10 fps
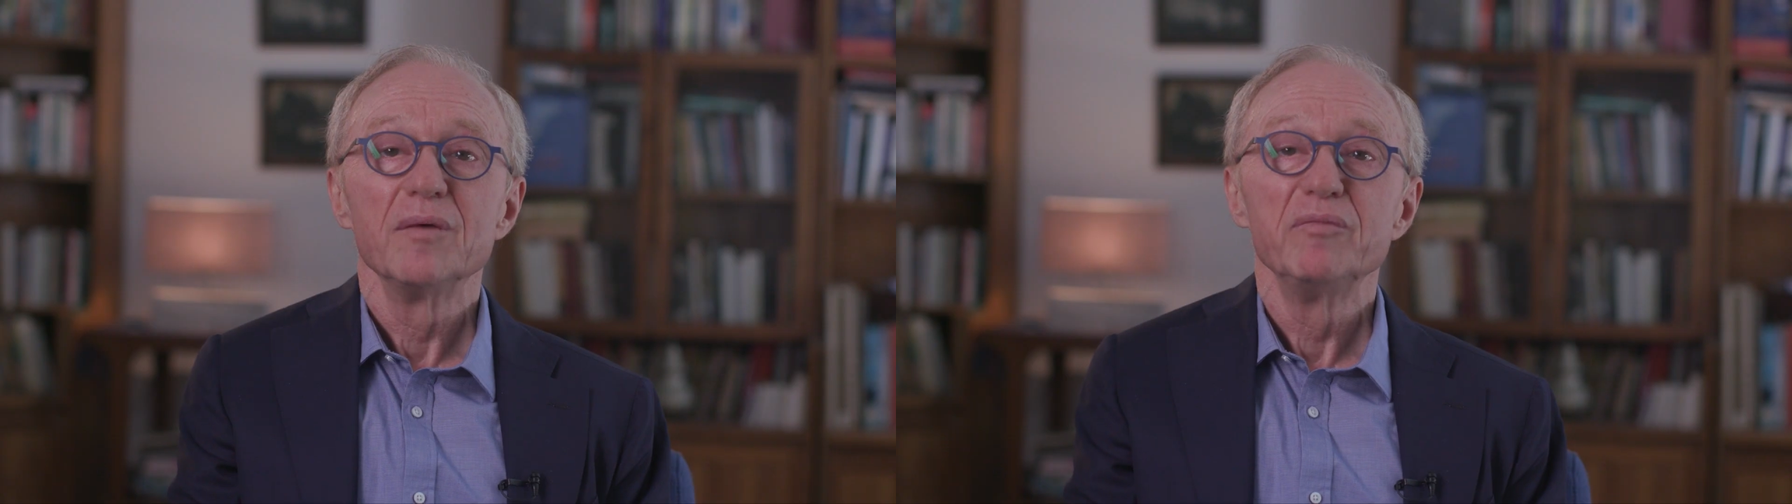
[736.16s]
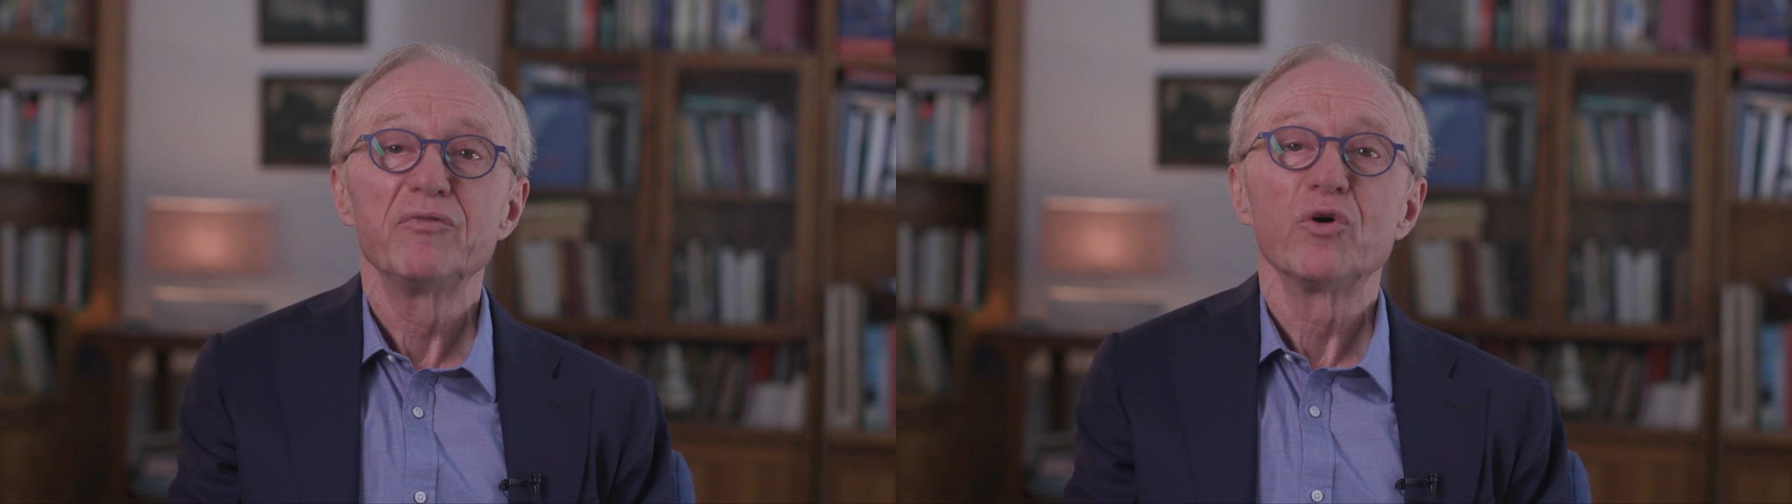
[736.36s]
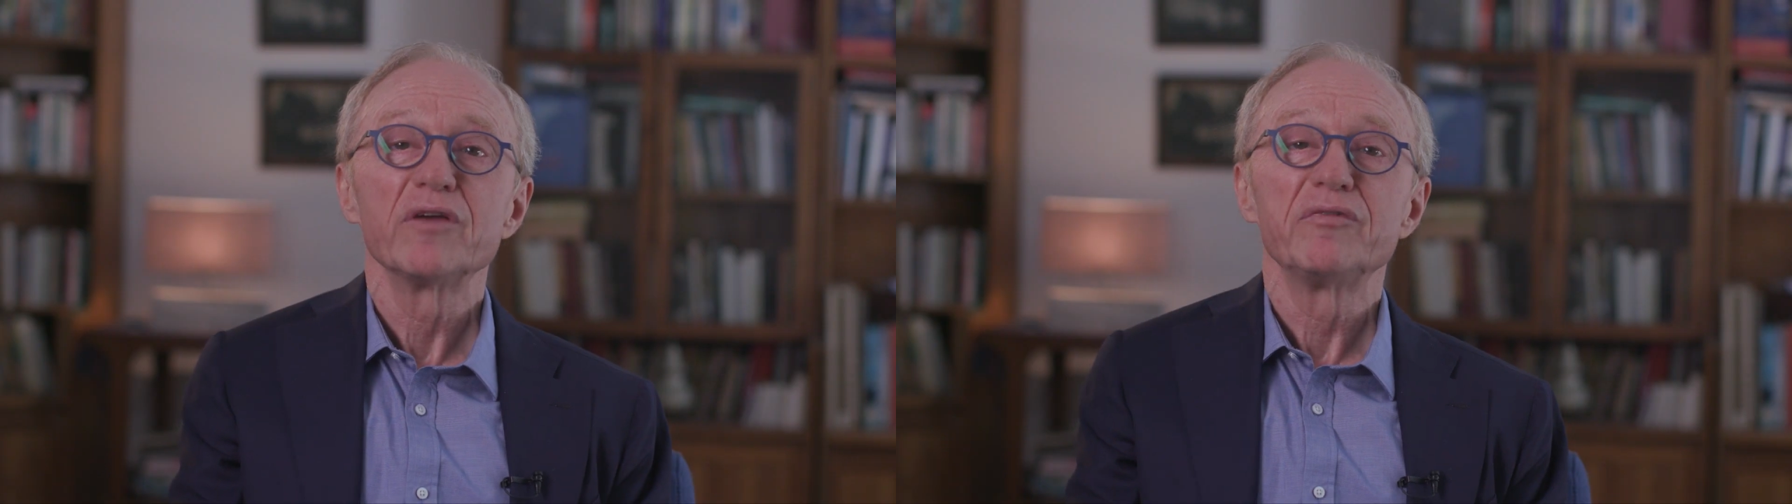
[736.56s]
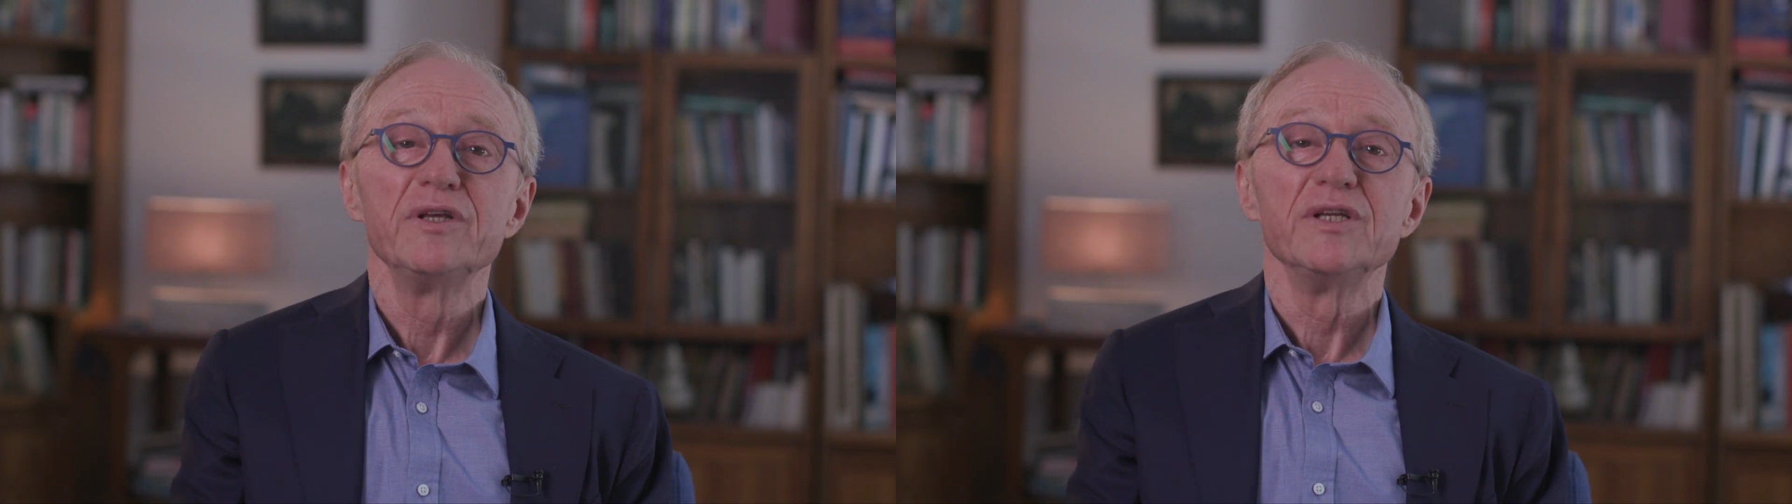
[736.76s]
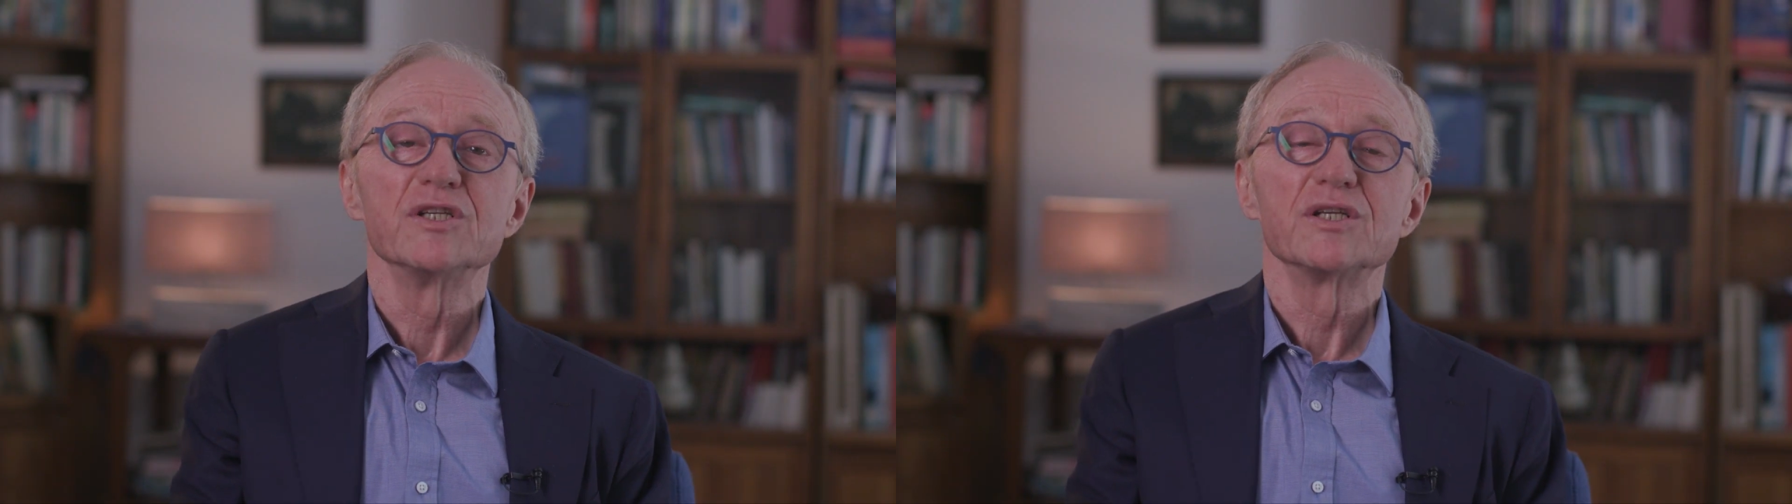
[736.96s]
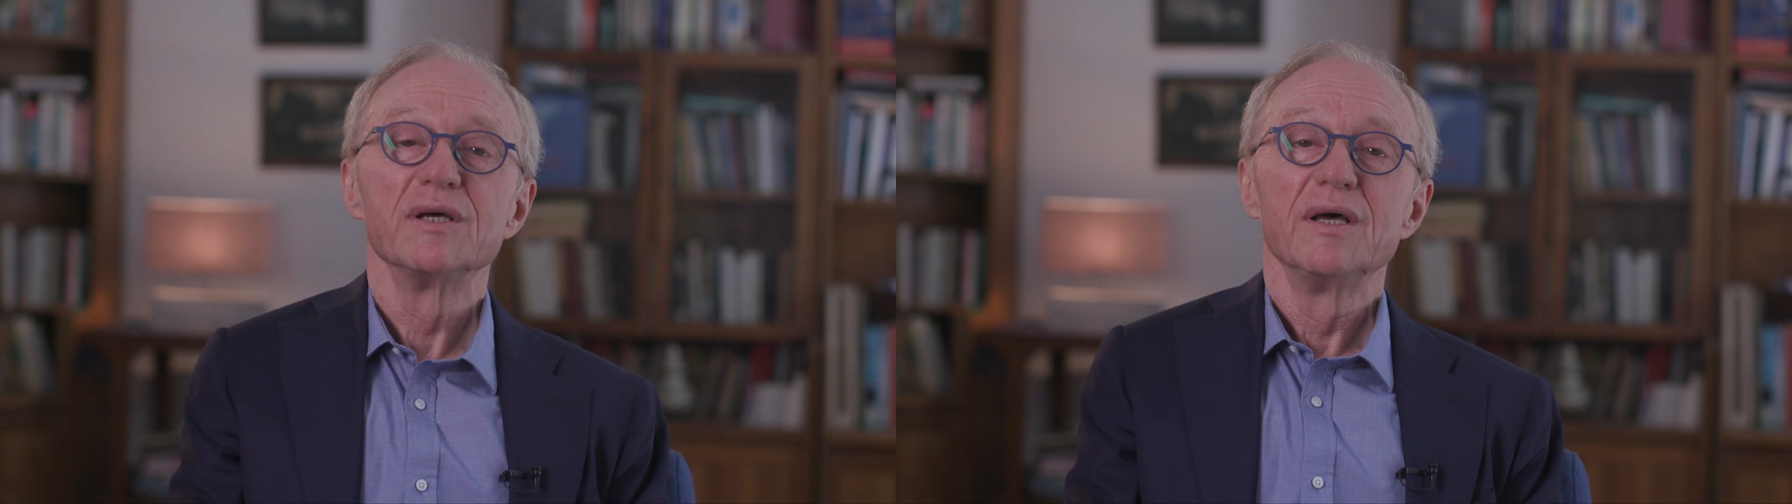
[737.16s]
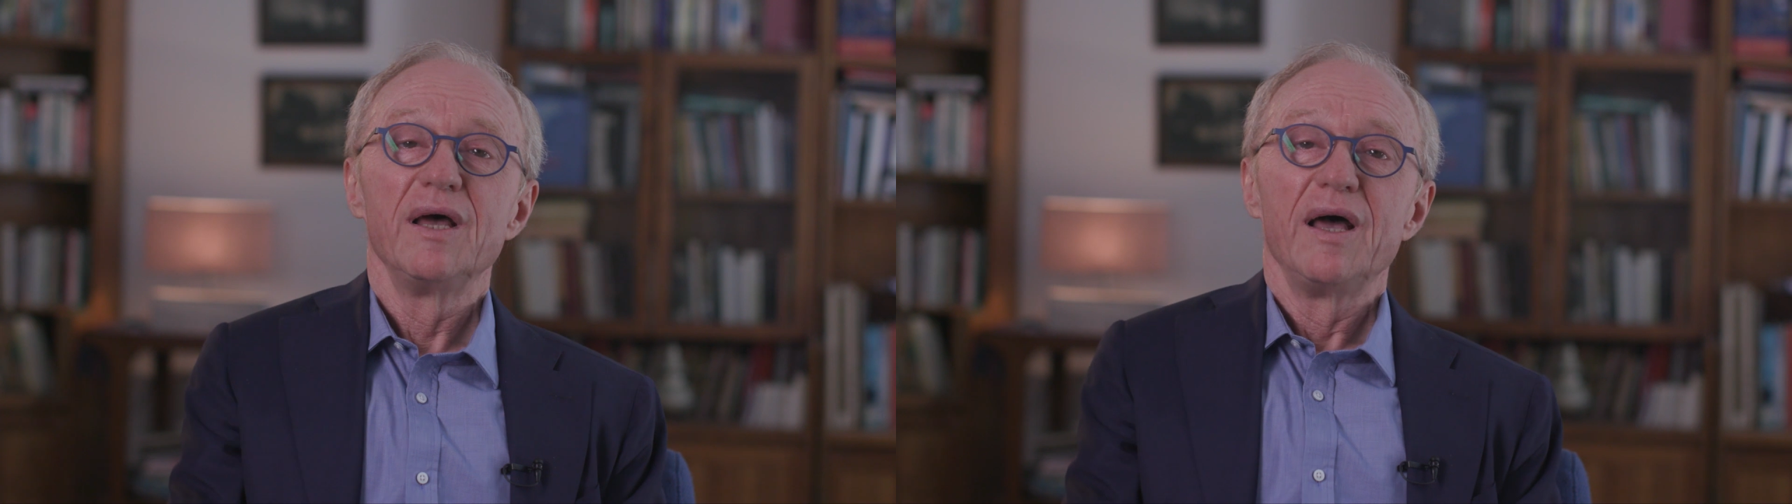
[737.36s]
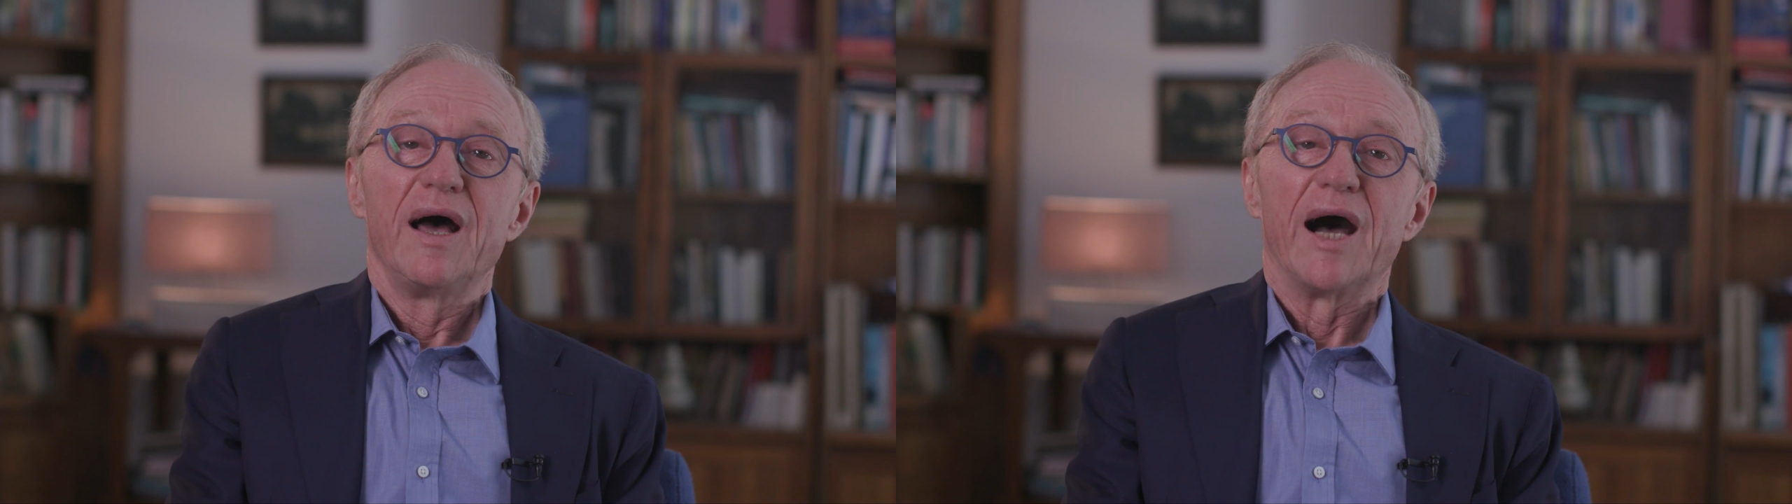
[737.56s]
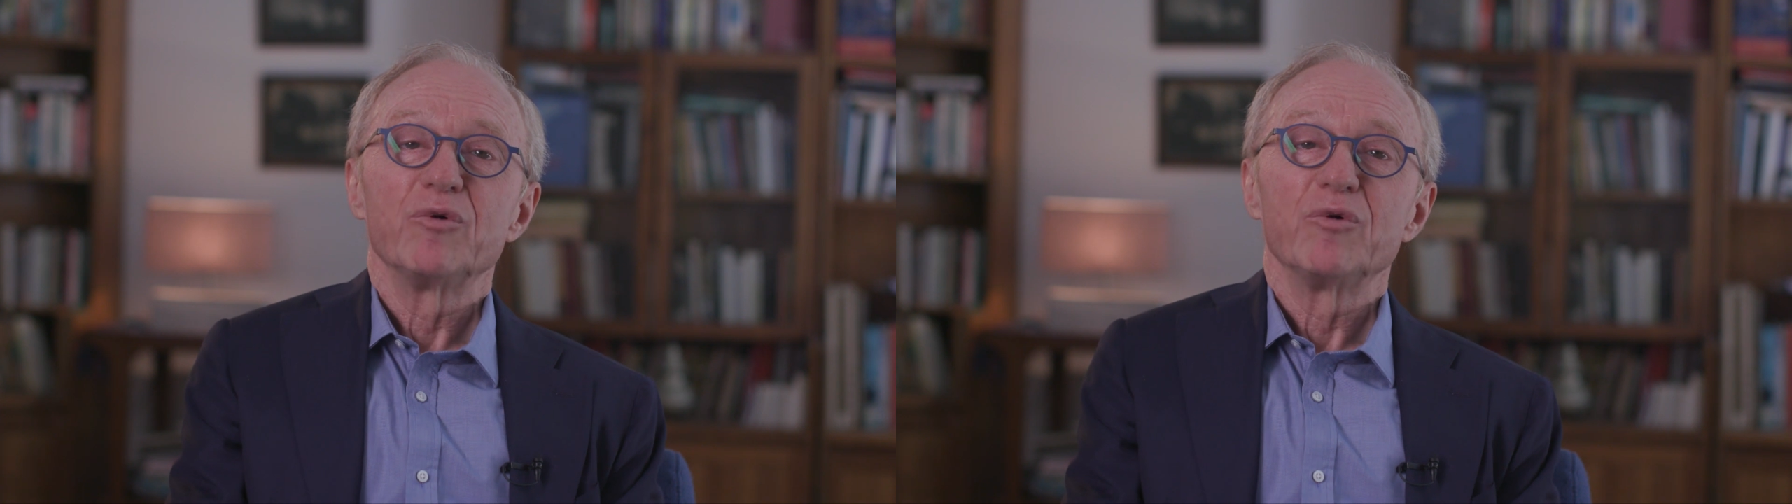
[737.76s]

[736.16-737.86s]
Before I finish, I